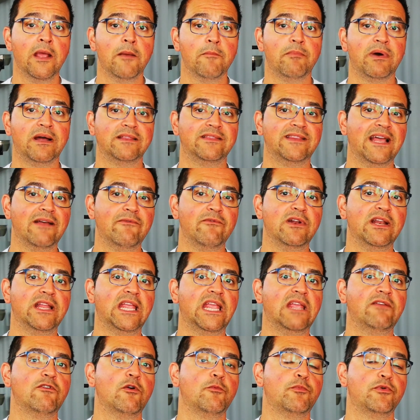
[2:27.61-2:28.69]
but that will
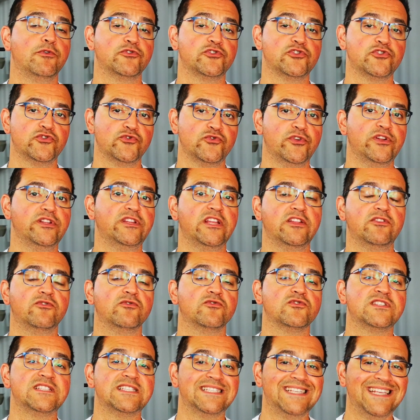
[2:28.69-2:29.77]
give you opportunity to
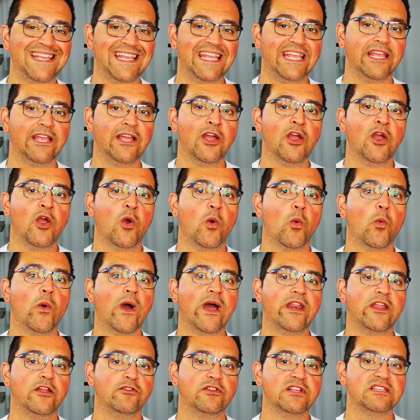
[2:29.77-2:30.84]
see
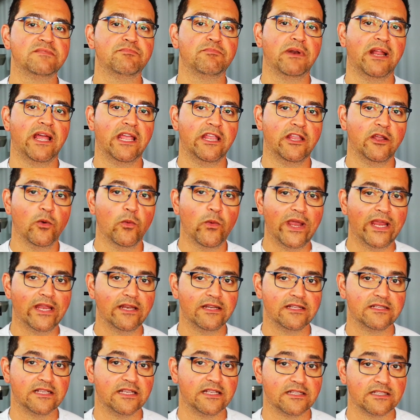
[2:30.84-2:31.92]
where you display your
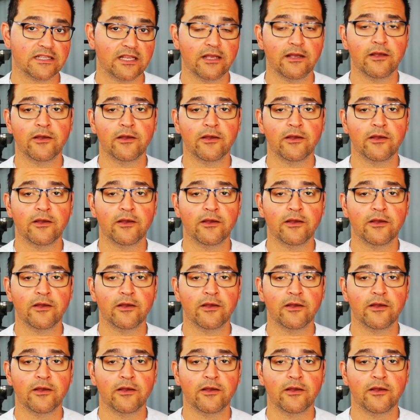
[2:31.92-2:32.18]
weaknesses.